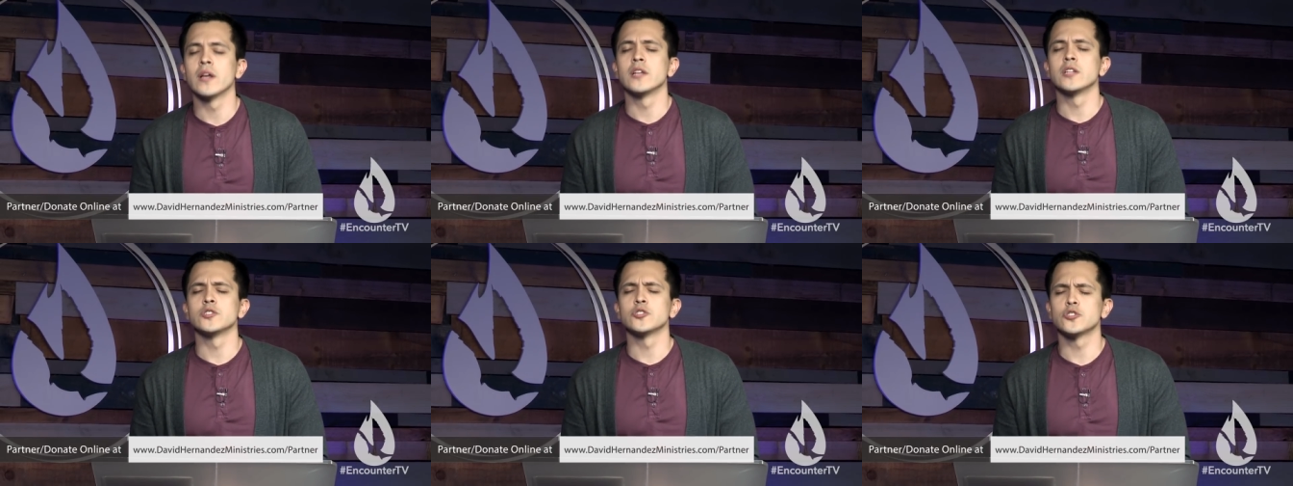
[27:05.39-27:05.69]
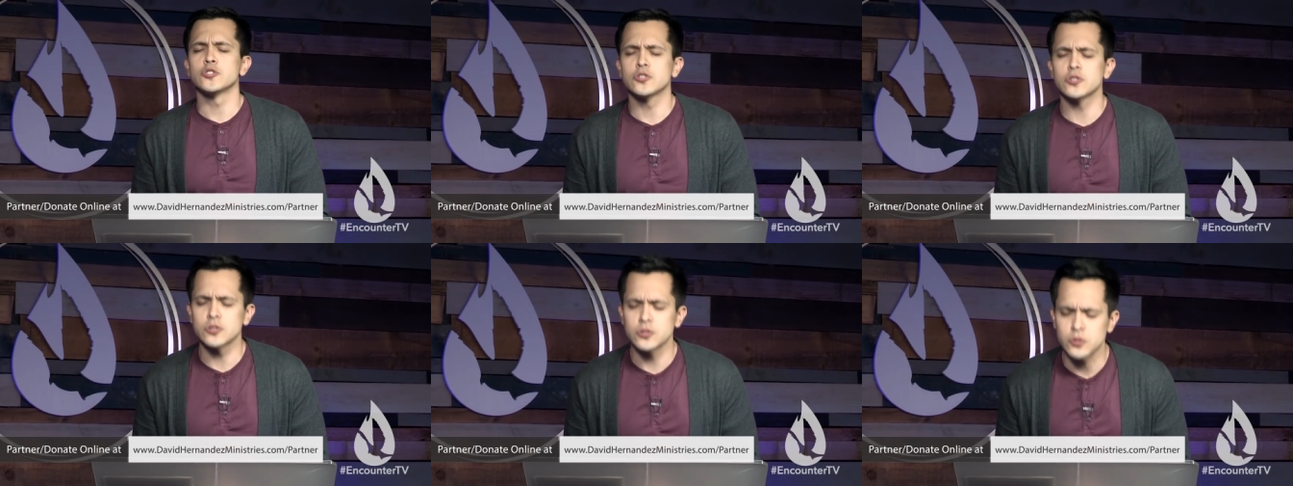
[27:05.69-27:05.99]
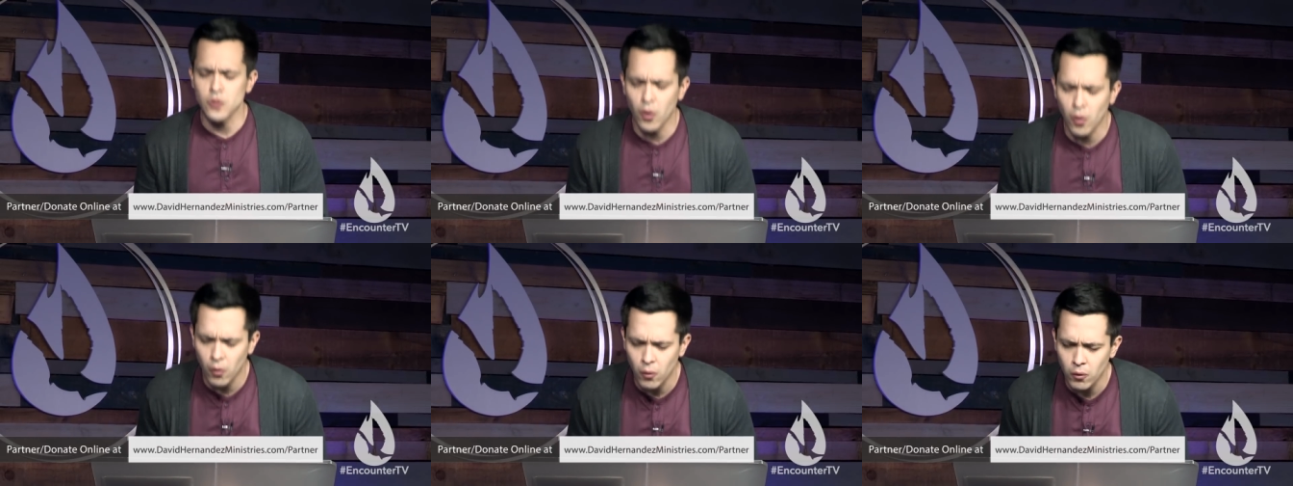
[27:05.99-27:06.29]

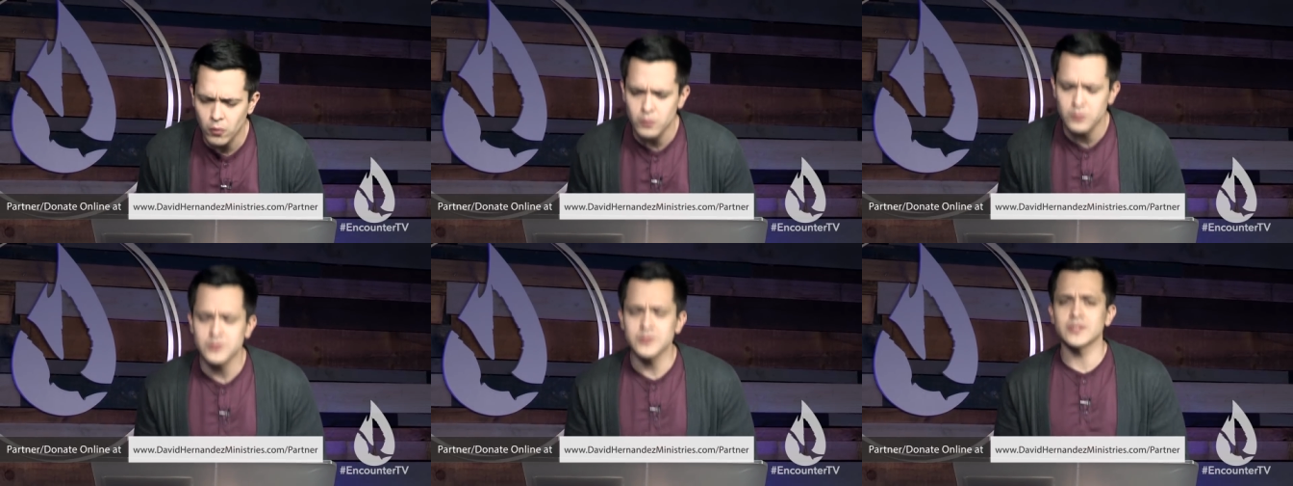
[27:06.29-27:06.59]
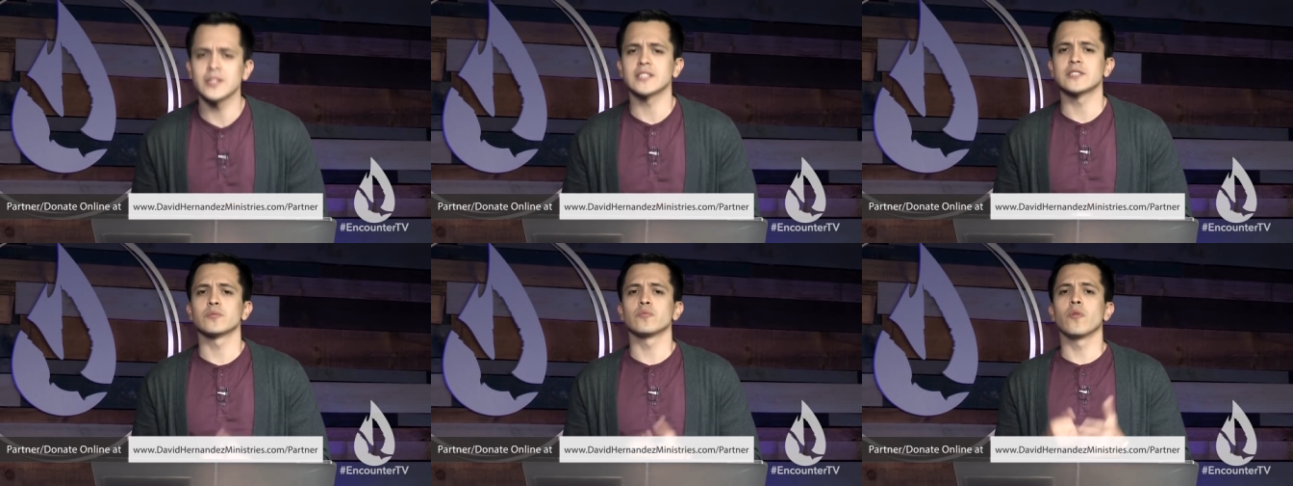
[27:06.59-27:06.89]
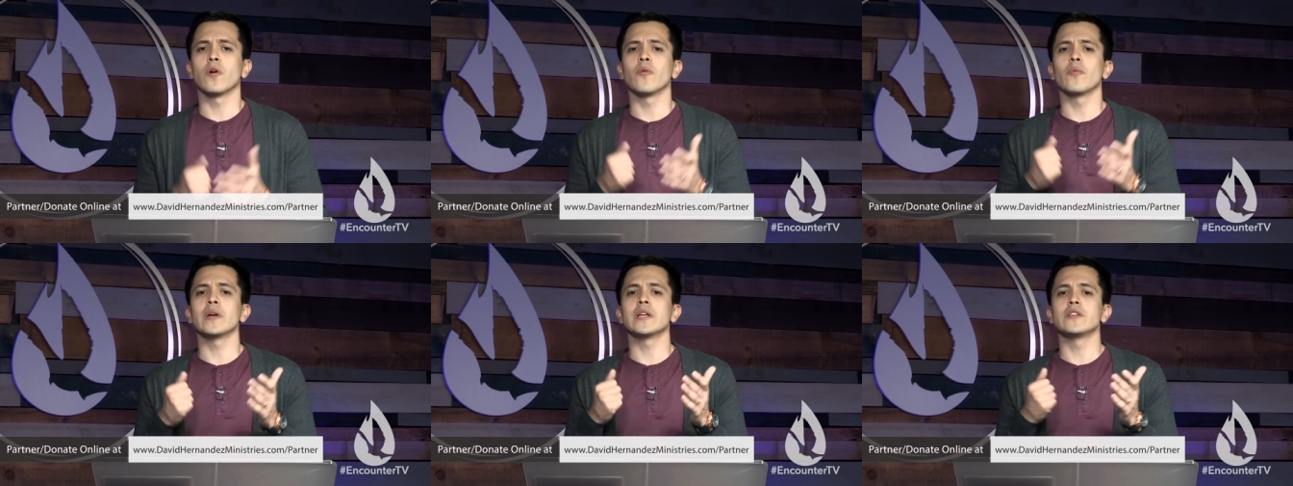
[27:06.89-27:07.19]
souls that's
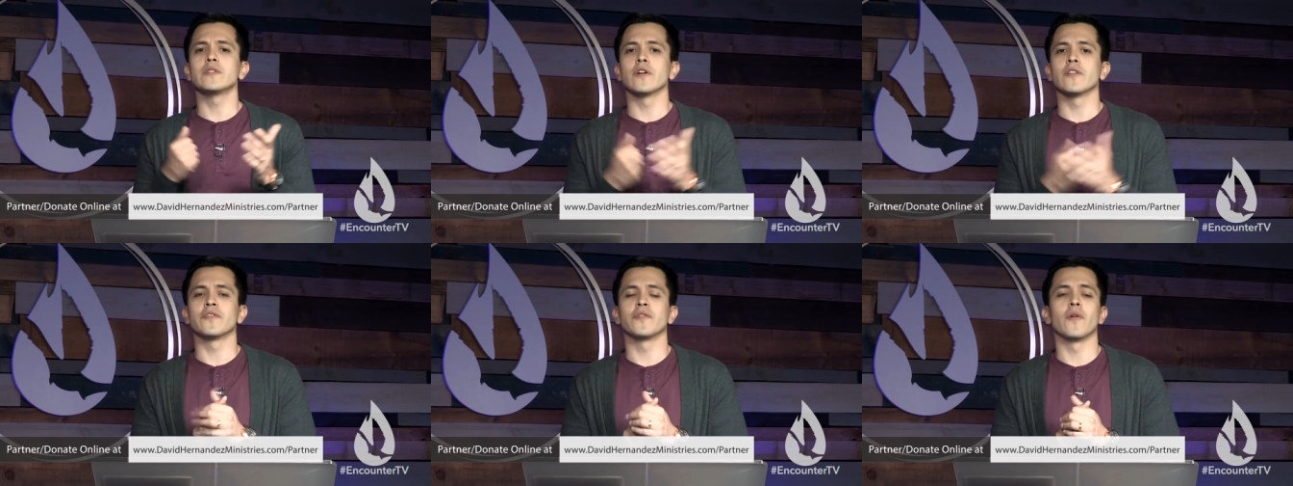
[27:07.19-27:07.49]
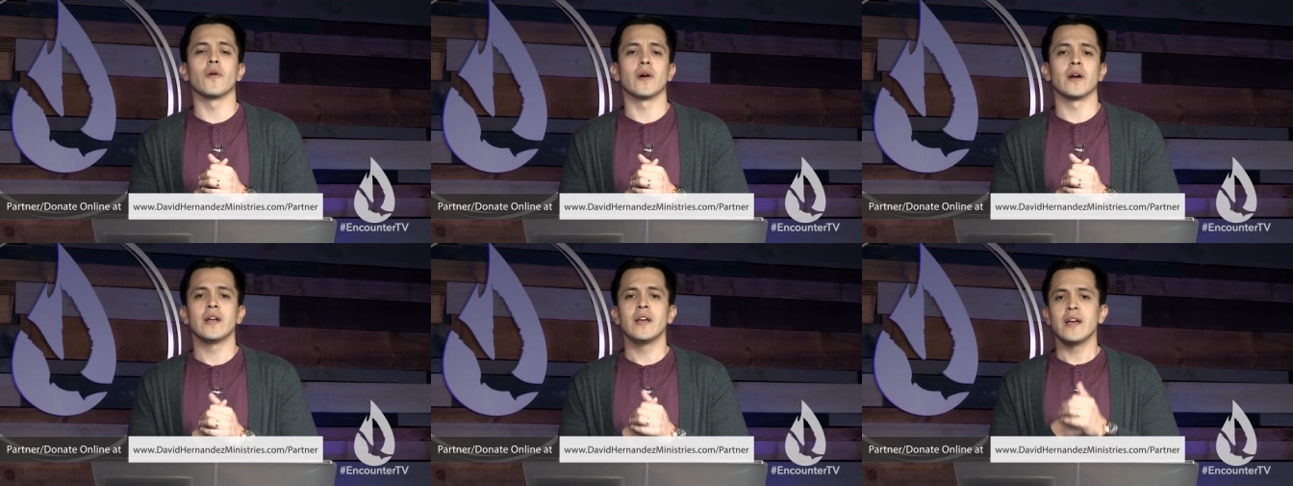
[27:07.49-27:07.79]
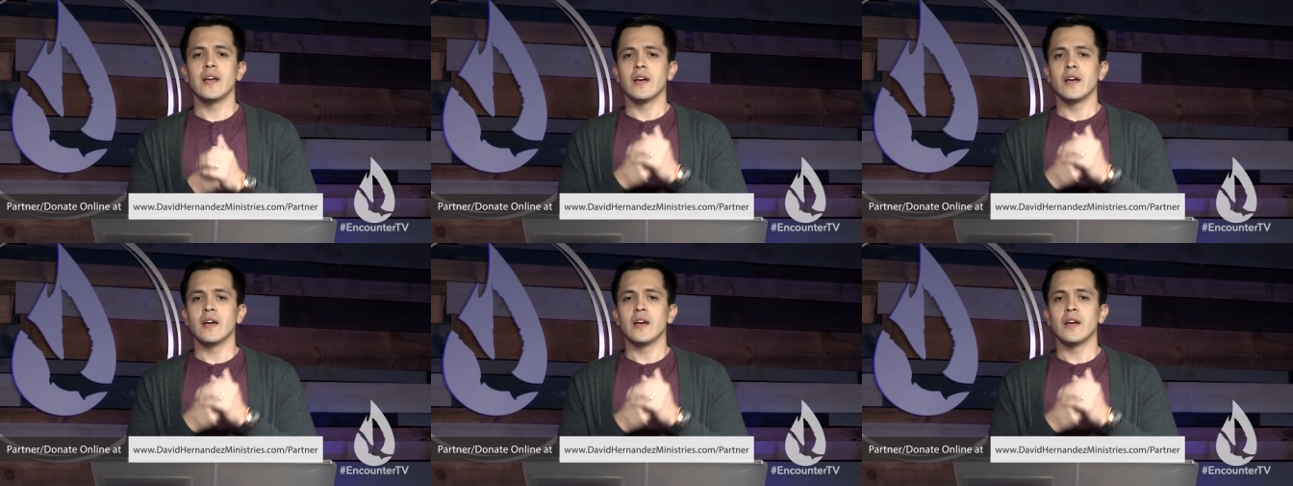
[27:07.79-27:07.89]
what we do it for